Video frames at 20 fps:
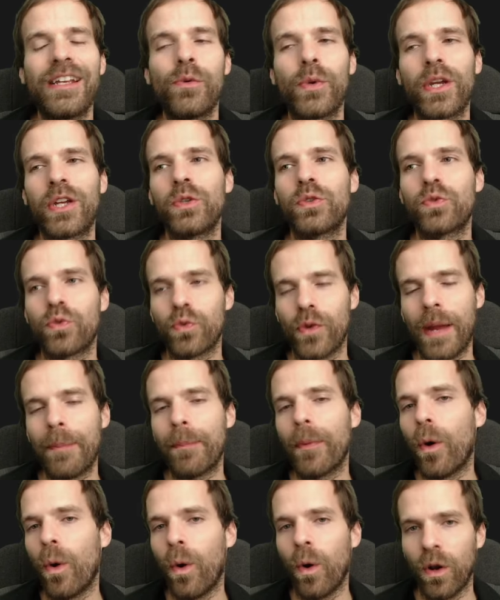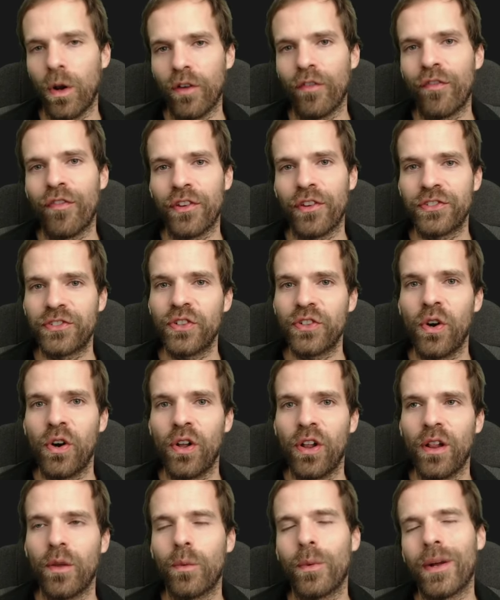we could wrap all of the S O
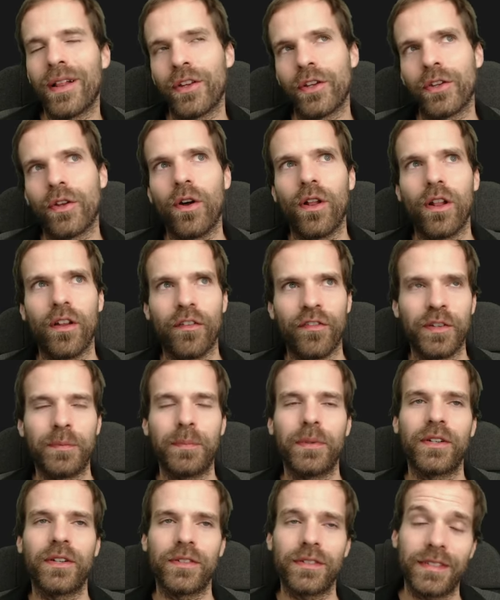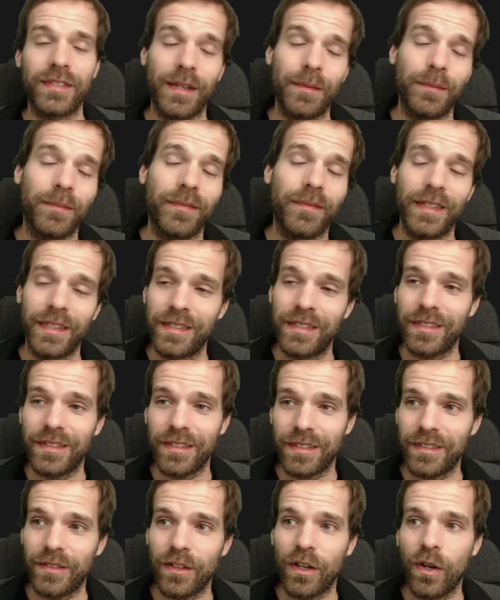L, well, not all of it, because some
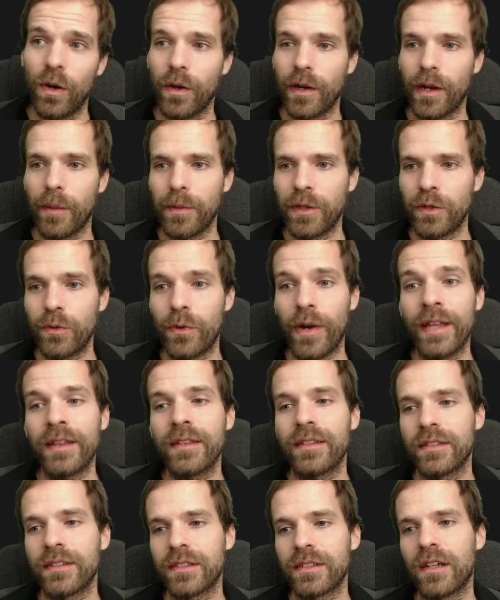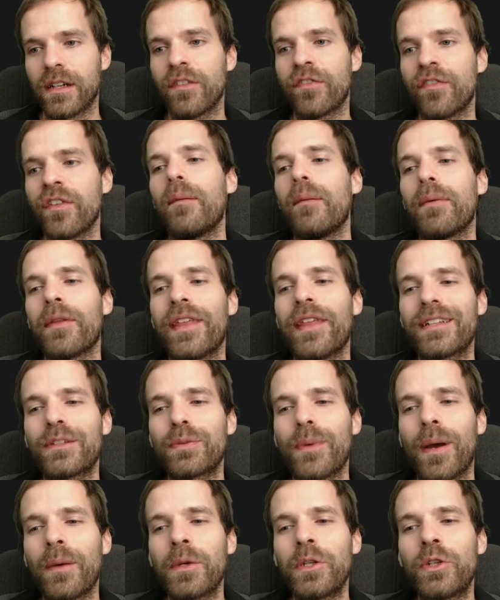is caught up in rent and stuff, but that's
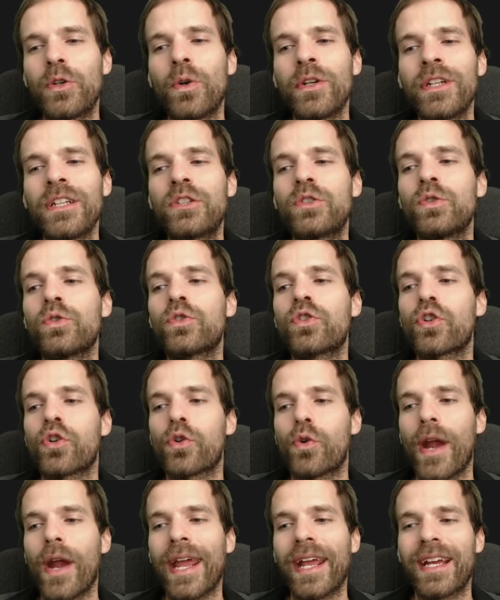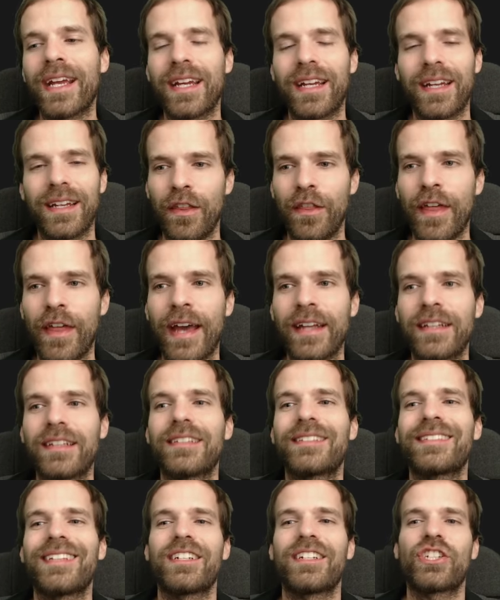why we don't need to track
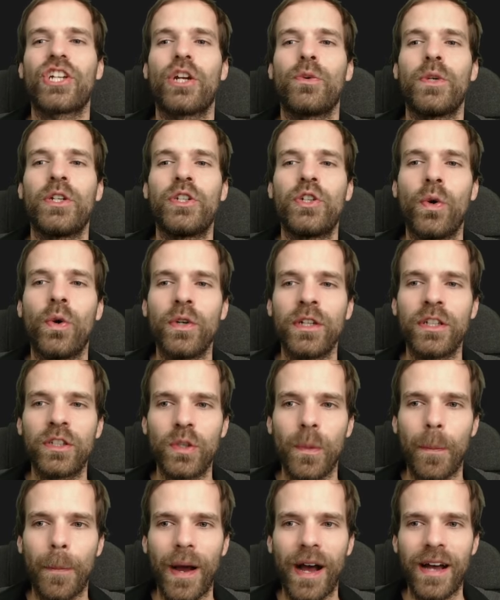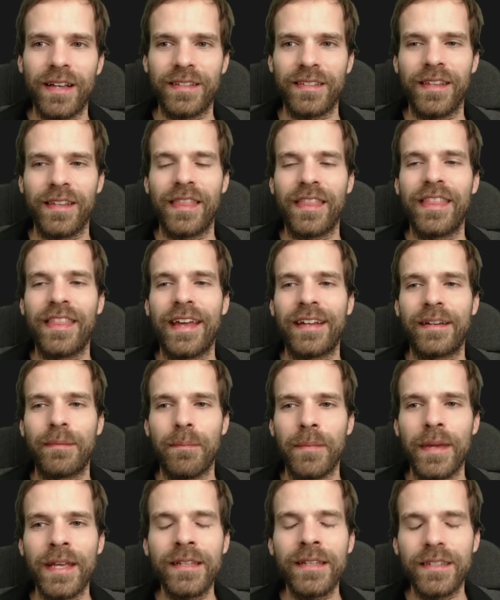that, such that we don't need to pass in that
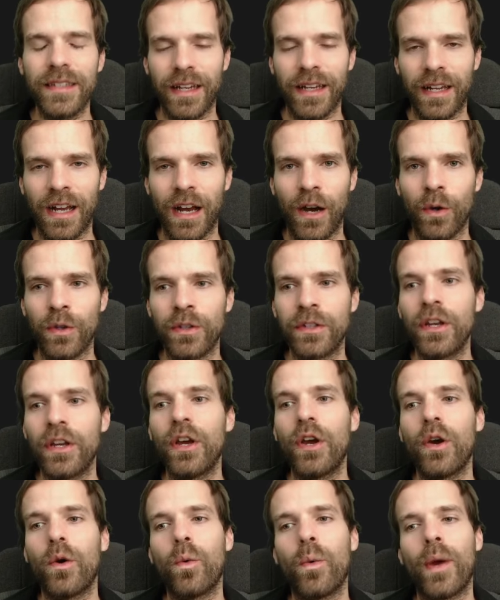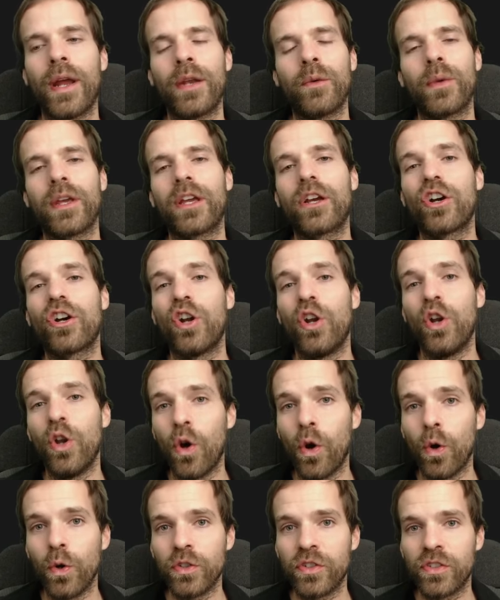mint account when we
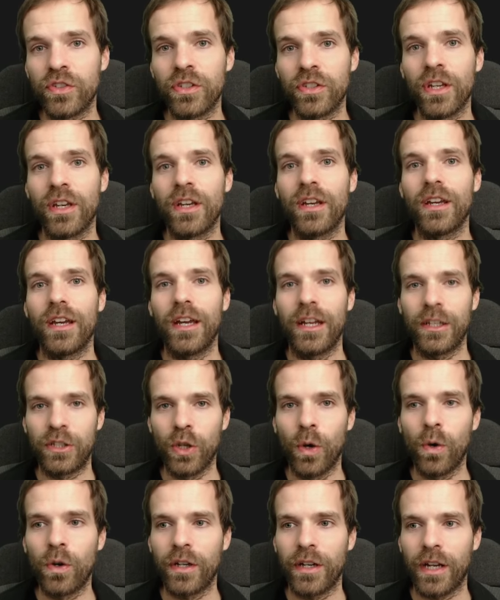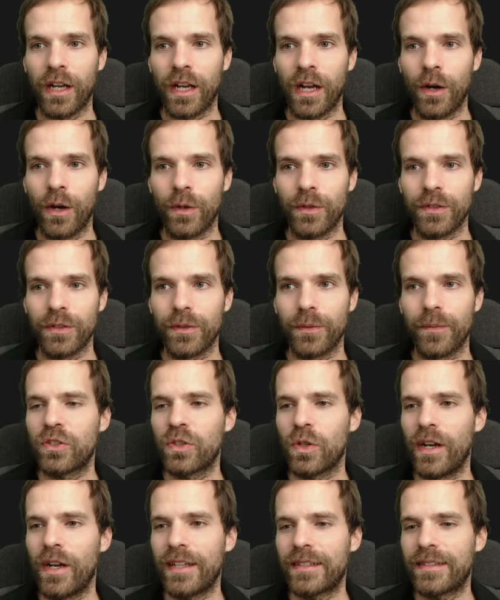close a token account.
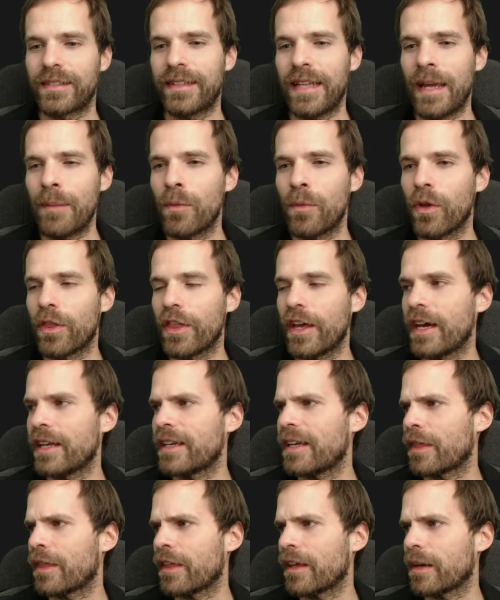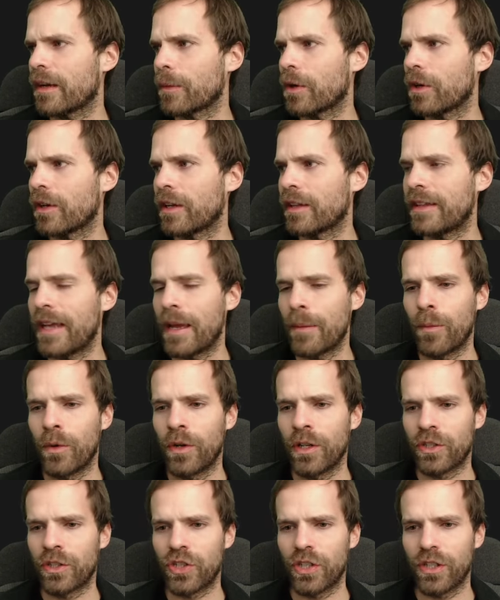So let's demo that. I think I'm gonna demo
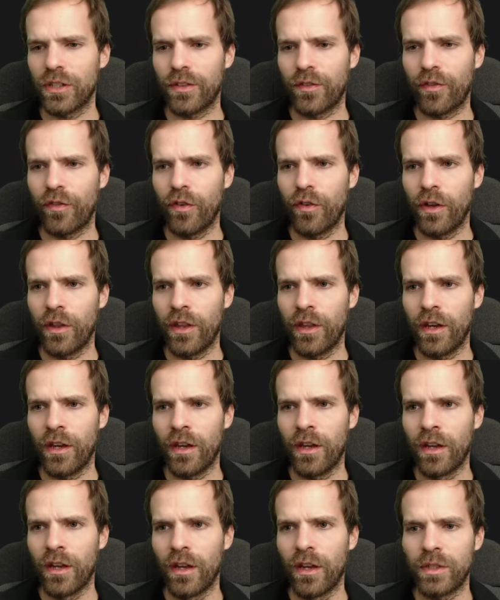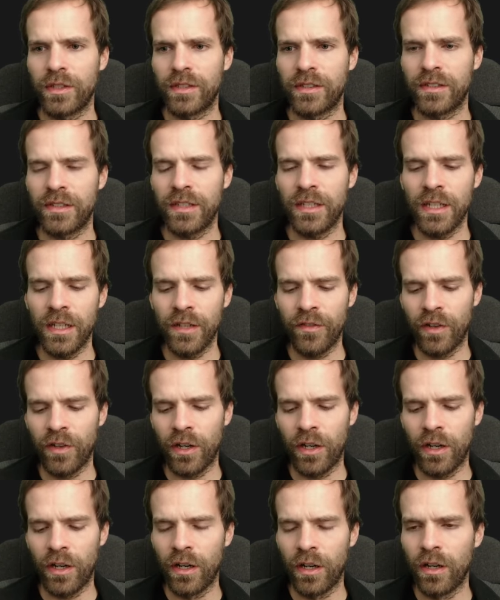it just for the
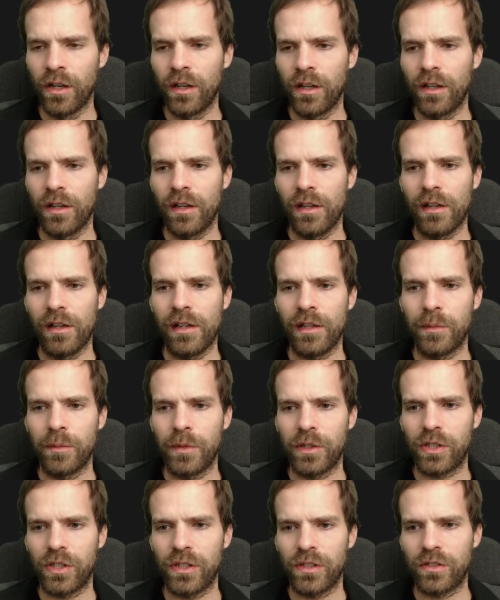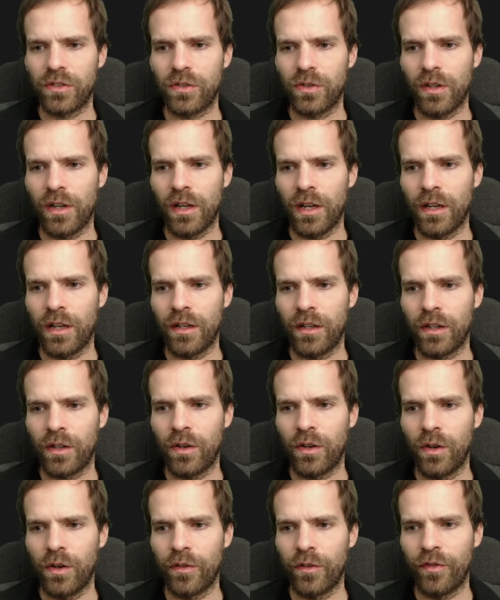receiver. Let me just Solana
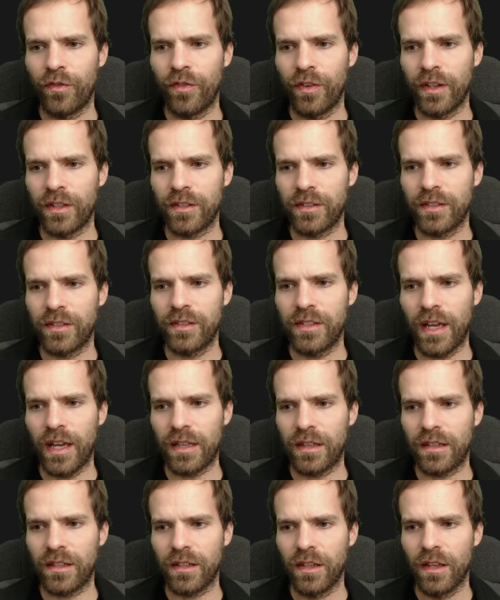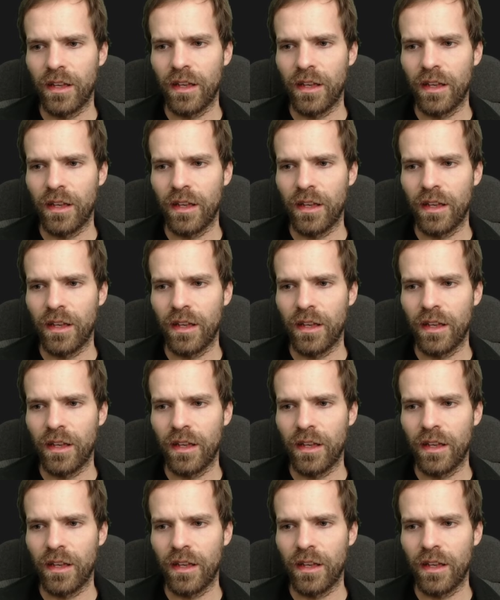config set